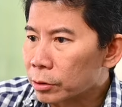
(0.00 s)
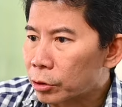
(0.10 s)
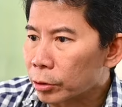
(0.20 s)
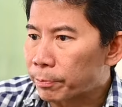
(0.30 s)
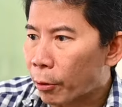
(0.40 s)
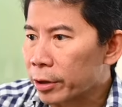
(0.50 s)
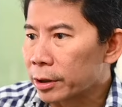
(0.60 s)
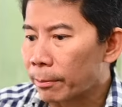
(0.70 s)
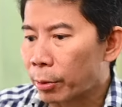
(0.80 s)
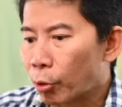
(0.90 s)
Good point
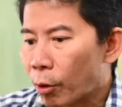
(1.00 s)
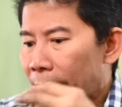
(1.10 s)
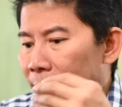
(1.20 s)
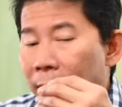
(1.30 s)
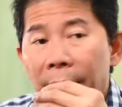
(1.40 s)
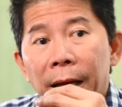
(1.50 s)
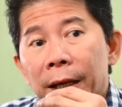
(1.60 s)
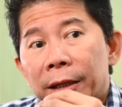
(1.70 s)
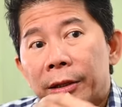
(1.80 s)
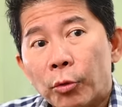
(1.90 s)
number one,
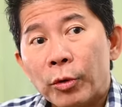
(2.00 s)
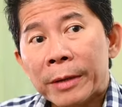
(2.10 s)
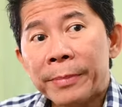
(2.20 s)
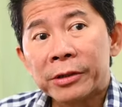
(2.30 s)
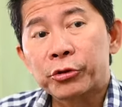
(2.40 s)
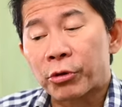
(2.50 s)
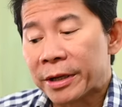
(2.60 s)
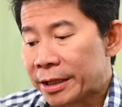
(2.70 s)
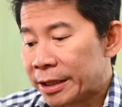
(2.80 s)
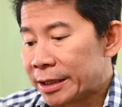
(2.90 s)
the Weebil
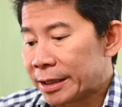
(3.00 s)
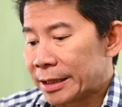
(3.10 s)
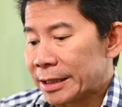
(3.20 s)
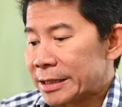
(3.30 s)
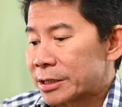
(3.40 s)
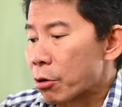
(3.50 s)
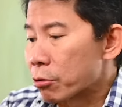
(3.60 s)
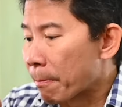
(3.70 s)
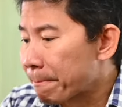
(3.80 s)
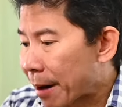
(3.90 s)
3E is
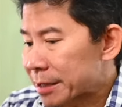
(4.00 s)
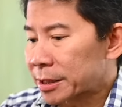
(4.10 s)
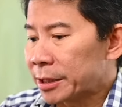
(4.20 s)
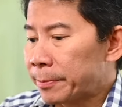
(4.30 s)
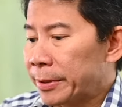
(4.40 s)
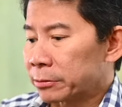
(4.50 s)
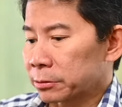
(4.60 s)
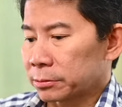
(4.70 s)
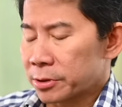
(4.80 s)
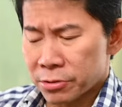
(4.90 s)
robustly
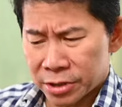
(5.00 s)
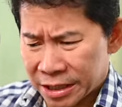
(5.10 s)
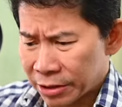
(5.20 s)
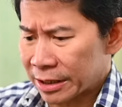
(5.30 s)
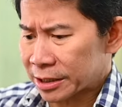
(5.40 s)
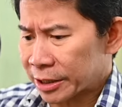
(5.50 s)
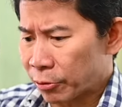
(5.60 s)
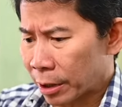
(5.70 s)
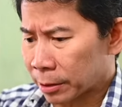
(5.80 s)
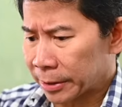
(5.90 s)
built. Seriously
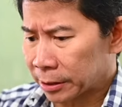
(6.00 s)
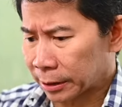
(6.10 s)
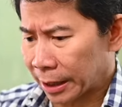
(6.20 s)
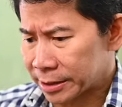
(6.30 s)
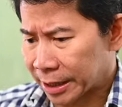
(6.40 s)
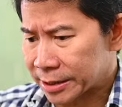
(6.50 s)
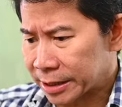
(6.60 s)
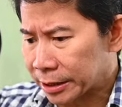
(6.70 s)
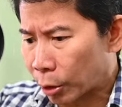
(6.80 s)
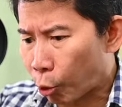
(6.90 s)
well built. As you can
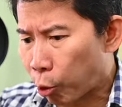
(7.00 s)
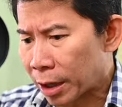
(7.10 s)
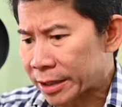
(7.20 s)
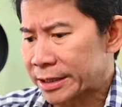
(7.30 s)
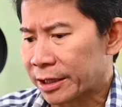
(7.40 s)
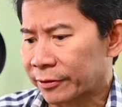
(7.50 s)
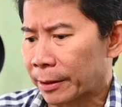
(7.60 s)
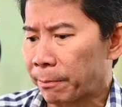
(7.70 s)
see, the quality of the